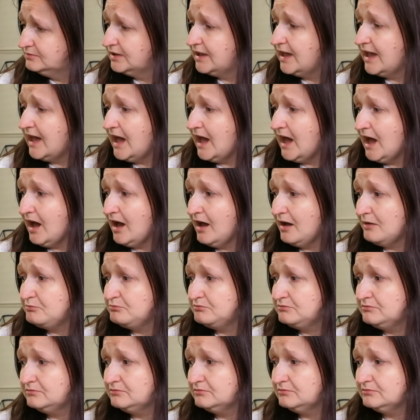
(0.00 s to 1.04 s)

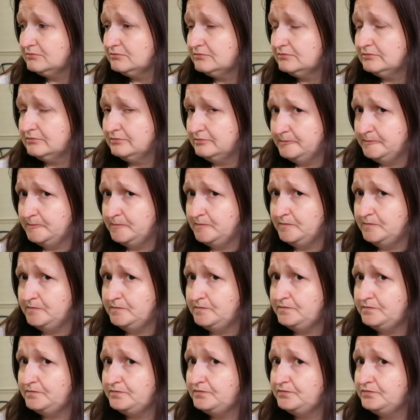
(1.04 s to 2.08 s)
Calm. Mm-hmm.
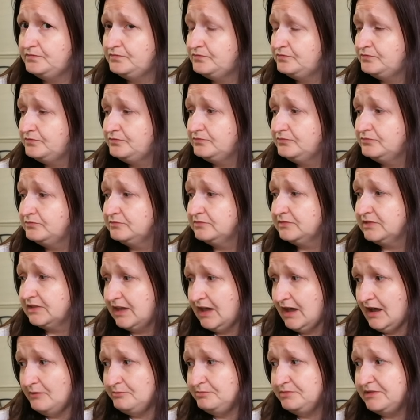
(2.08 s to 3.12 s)

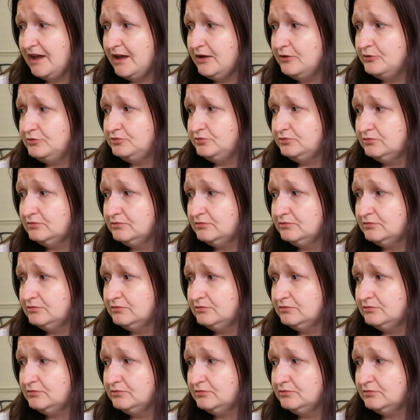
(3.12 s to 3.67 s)
Calm down.